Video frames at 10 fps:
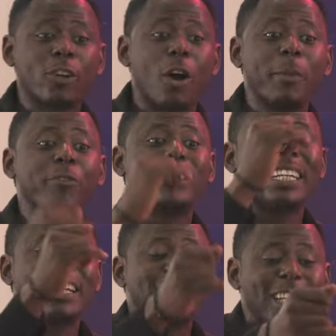didn't come. If you
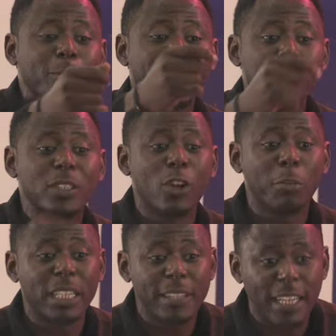send them transport, they will still
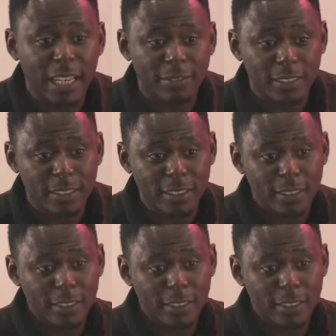not make that service.